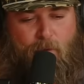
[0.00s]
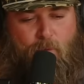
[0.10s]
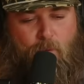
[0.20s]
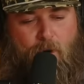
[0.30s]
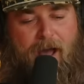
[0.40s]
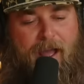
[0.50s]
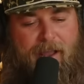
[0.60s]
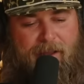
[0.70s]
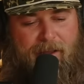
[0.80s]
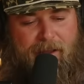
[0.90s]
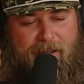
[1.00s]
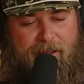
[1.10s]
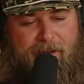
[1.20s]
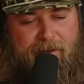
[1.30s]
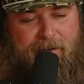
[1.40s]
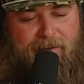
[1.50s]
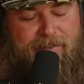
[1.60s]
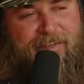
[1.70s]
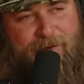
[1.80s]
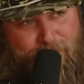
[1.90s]
why it
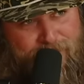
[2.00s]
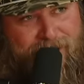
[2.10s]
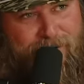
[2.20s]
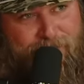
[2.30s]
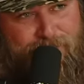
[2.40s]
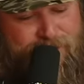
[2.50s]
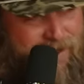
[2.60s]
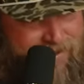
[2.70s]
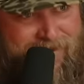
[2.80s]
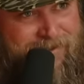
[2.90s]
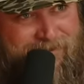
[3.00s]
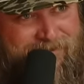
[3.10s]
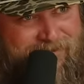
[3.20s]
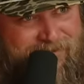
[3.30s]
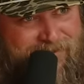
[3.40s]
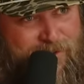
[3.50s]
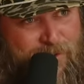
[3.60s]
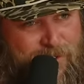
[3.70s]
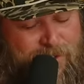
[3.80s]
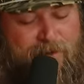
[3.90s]
zeroed in on Justin.
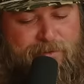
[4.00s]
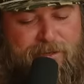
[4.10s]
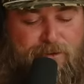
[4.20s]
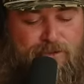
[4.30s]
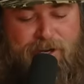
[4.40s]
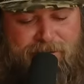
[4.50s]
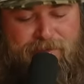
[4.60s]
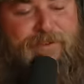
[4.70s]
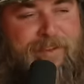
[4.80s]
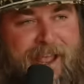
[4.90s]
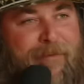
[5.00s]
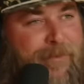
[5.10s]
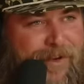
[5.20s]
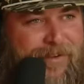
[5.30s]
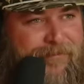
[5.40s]
It was either Justin or the camera.